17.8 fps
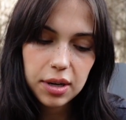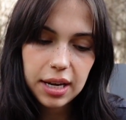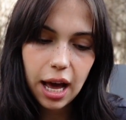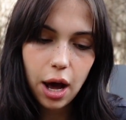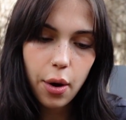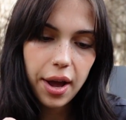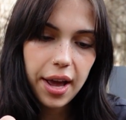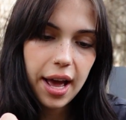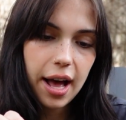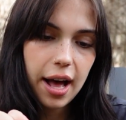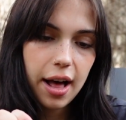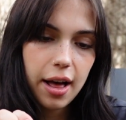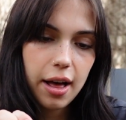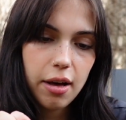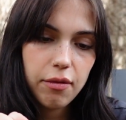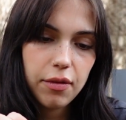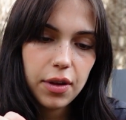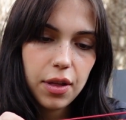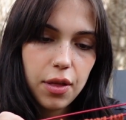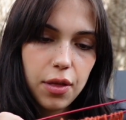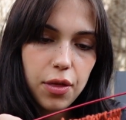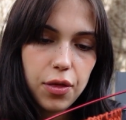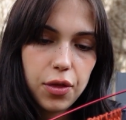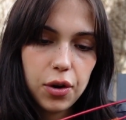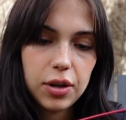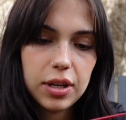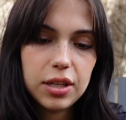now I have
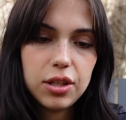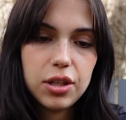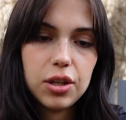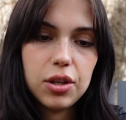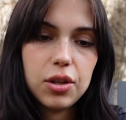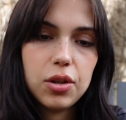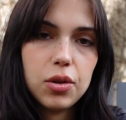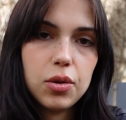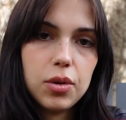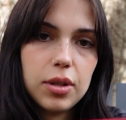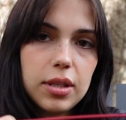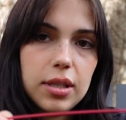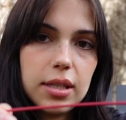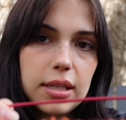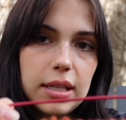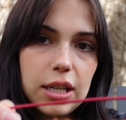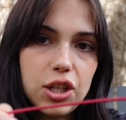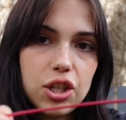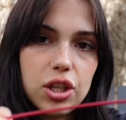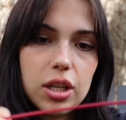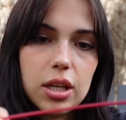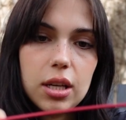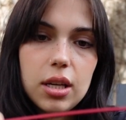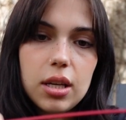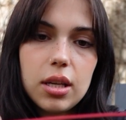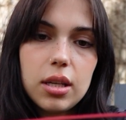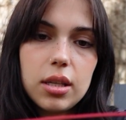32
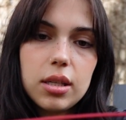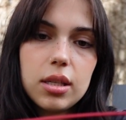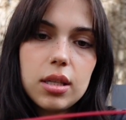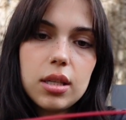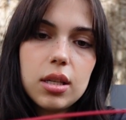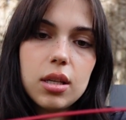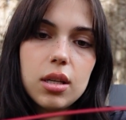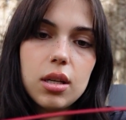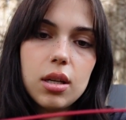stitches